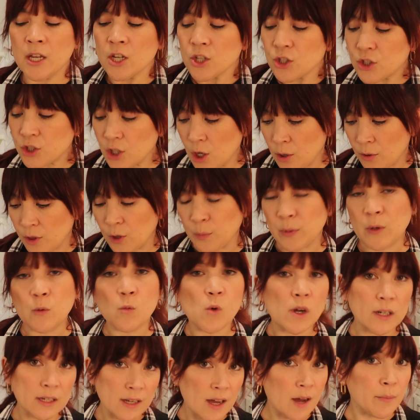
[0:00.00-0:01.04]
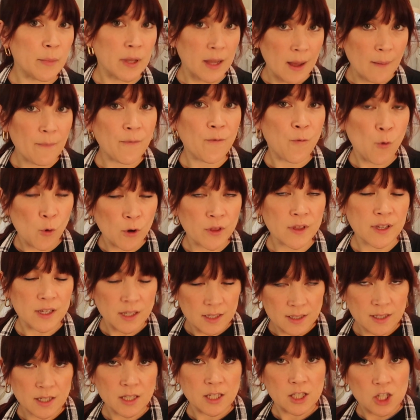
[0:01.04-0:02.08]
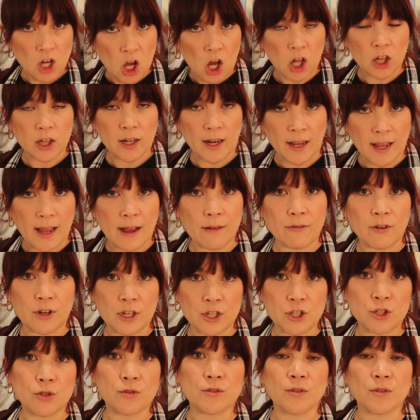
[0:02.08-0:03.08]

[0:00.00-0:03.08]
So there'll be one coming up for the Easiest Holiday Ever issue.